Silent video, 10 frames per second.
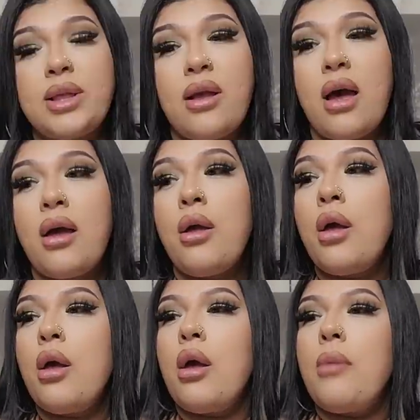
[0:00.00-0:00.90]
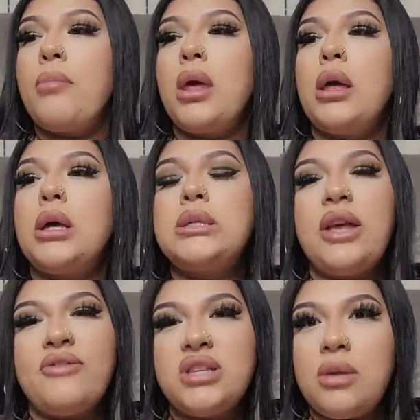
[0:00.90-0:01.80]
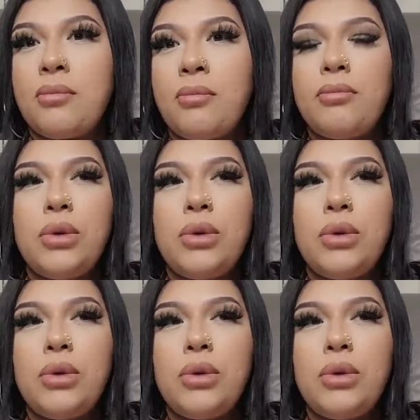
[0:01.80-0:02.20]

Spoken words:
and that, because they've seen,